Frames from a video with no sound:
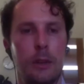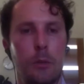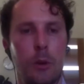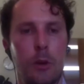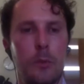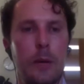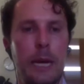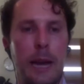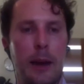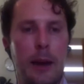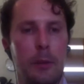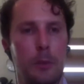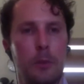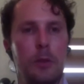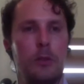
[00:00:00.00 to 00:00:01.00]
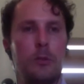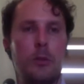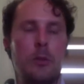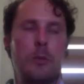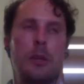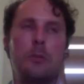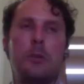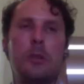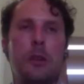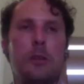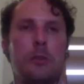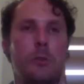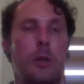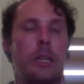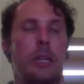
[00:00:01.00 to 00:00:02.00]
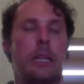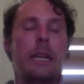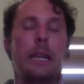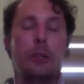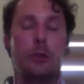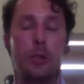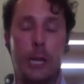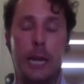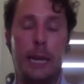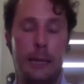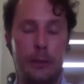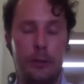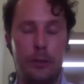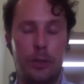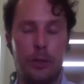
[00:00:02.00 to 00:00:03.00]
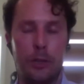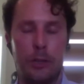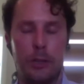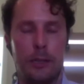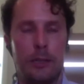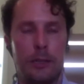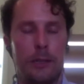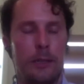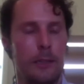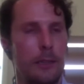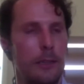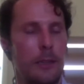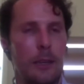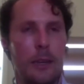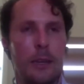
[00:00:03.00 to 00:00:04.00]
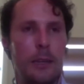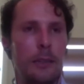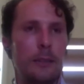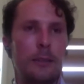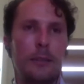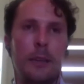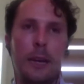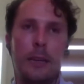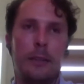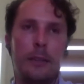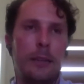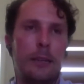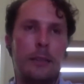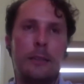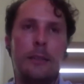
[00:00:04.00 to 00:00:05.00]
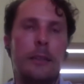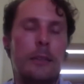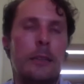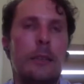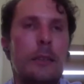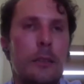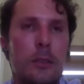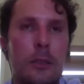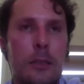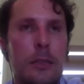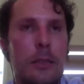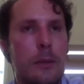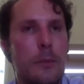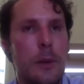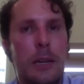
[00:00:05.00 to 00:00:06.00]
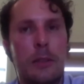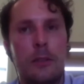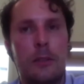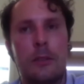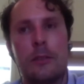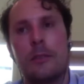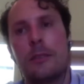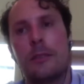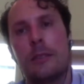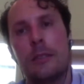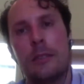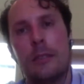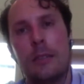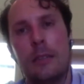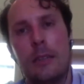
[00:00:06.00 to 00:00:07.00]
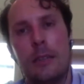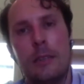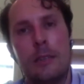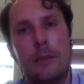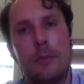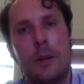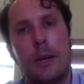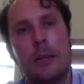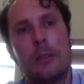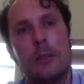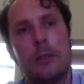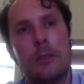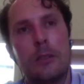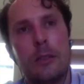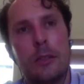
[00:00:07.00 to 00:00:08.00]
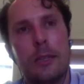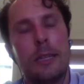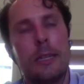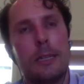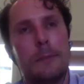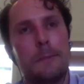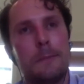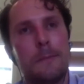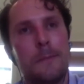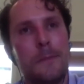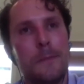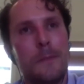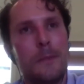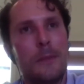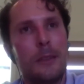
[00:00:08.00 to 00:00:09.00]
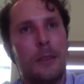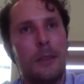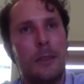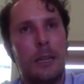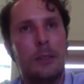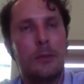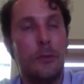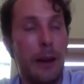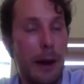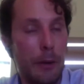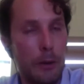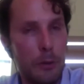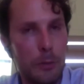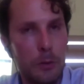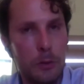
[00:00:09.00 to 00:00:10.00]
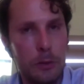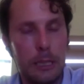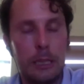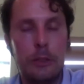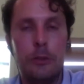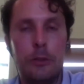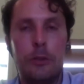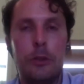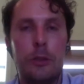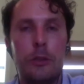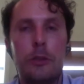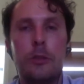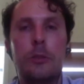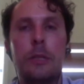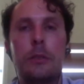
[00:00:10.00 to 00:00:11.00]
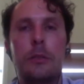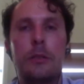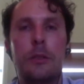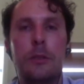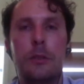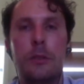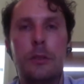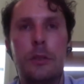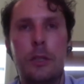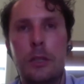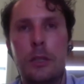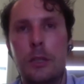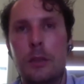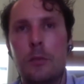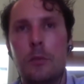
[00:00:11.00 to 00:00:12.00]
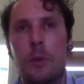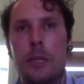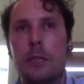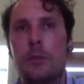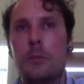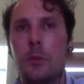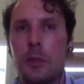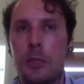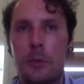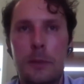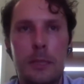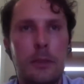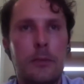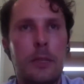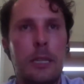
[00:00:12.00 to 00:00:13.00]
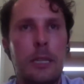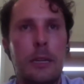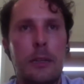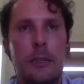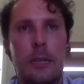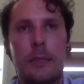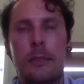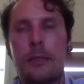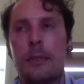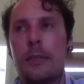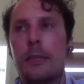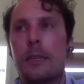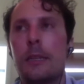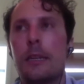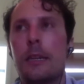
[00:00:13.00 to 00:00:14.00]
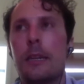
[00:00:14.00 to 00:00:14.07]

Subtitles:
What are my outputs? What are my results? What can I change? And I can tell you, it just isn't much. It isn't much. It's valuable, and you should do it too, but it's more expensive than hair testing.